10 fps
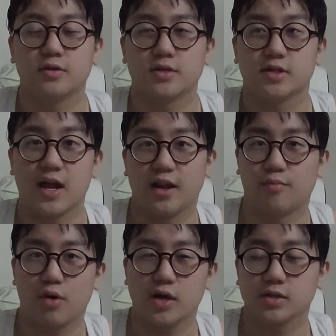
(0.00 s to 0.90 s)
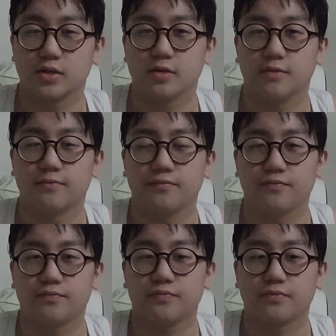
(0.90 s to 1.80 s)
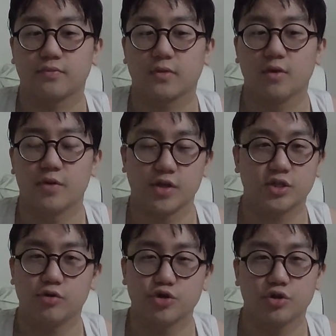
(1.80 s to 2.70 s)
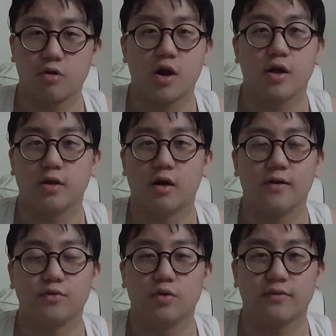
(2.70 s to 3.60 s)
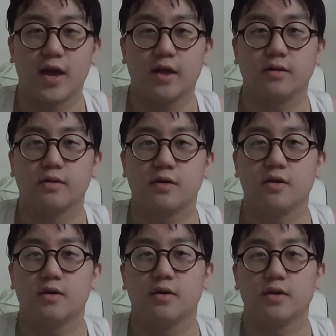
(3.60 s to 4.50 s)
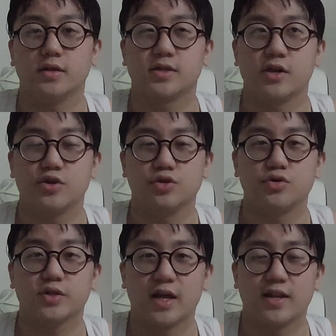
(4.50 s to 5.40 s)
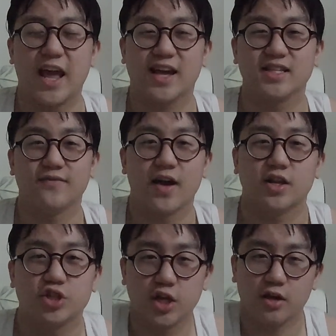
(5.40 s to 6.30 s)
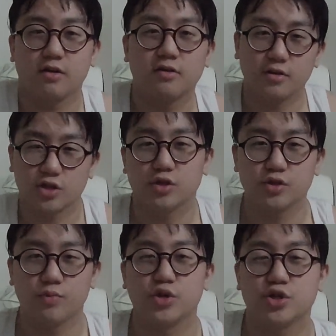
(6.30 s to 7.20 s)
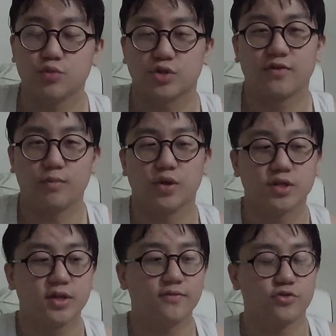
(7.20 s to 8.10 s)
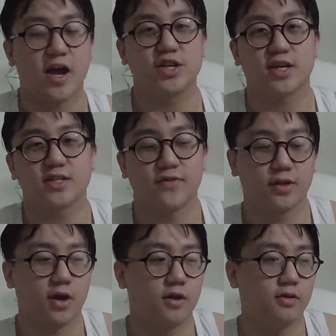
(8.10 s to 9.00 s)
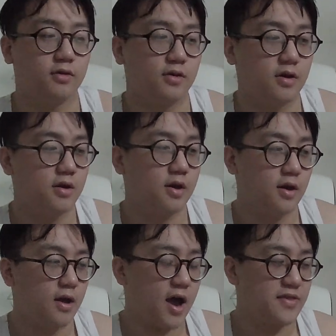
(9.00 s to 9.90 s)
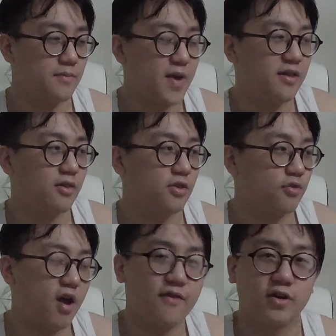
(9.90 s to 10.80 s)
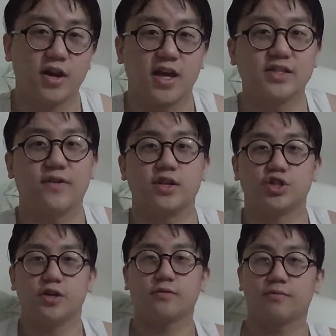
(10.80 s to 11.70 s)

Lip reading: slightly depressed. But you still shouldn't cry after all of that. So then you should use that negative energy to push it towards something positive so you can actually get something done. I think men thrive on the negative energy.